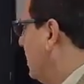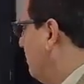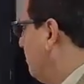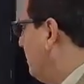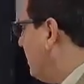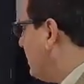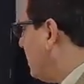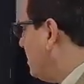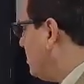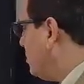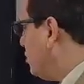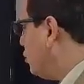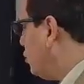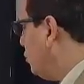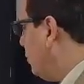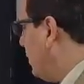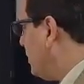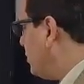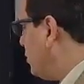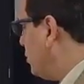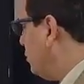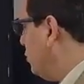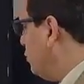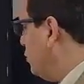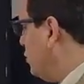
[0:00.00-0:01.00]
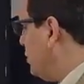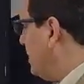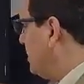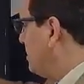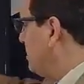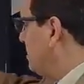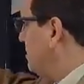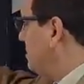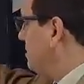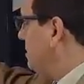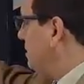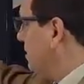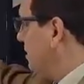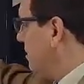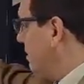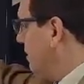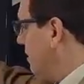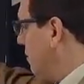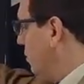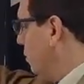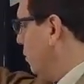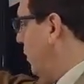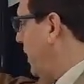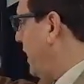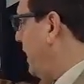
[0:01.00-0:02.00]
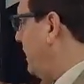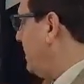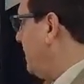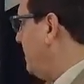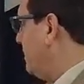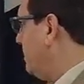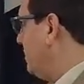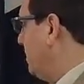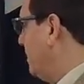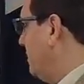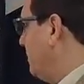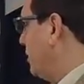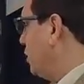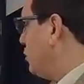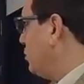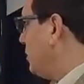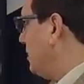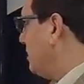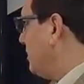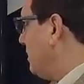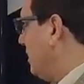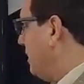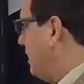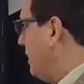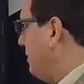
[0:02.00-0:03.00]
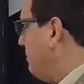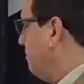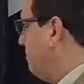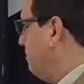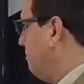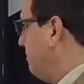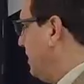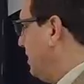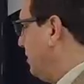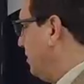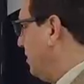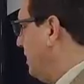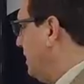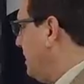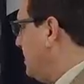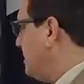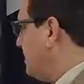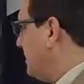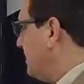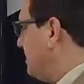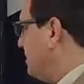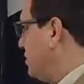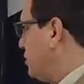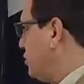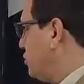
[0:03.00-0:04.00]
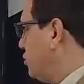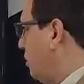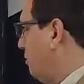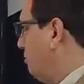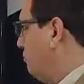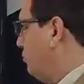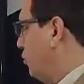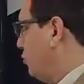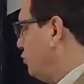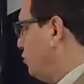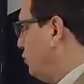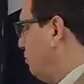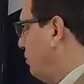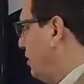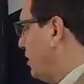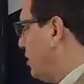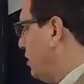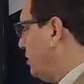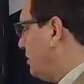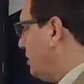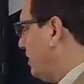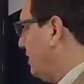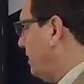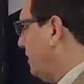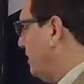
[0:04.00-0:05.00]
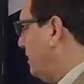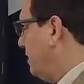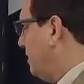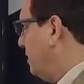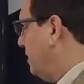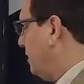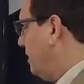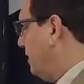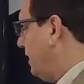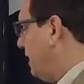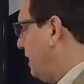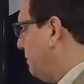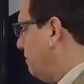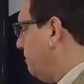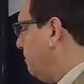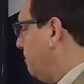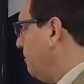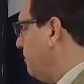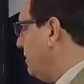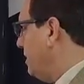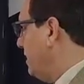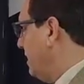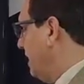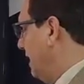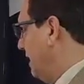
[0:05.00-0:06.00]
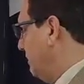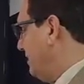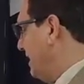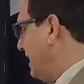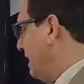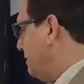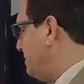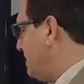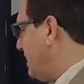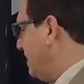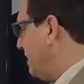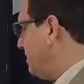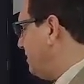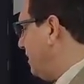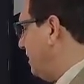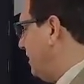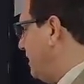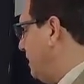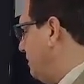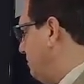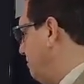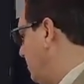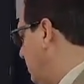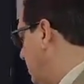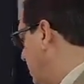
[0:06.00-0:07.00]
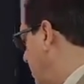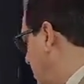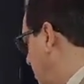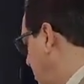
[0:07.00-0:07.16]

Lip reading: better situation, you just wait until the contralateral limb be released and stop. Don't deploy contralateral limb, ipsilateral limb,